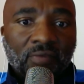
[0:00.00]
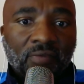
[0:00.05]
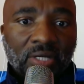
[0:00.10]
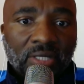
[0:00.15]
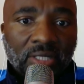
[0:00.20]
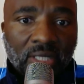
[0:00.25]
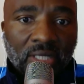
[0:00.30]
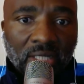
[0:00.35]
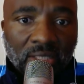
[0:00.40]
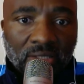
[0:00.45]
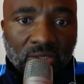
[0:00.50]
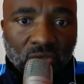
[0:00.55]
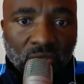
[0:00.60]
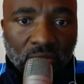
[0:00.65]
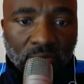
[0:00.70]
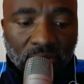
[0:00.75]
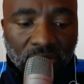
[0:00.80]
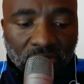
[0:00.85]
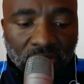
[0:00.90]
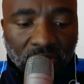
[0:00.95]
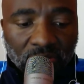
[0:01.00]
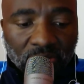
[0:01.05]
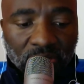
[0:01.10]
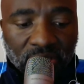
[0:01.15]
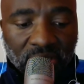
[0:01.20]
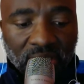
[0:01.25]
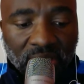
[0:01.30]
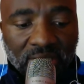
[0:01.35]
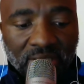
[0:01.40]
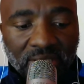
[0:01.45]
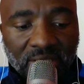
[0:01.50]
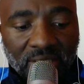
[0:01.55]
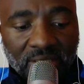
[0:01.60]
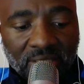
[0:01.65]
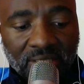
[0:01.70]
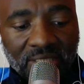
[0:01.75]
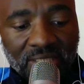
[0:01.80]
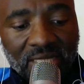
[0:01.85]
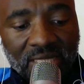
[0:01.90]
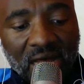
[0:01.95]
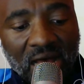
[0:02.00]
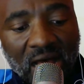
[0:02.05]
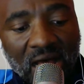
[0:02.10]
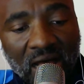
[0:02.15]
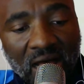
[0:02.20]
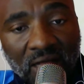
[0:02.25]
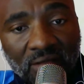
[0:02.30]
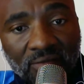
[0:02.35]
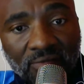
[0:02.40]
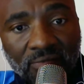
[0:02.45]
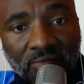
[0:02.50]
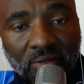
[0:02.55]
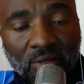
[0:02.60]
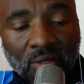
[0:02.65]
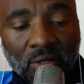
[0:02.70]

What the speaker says: Venda is not being represented enough.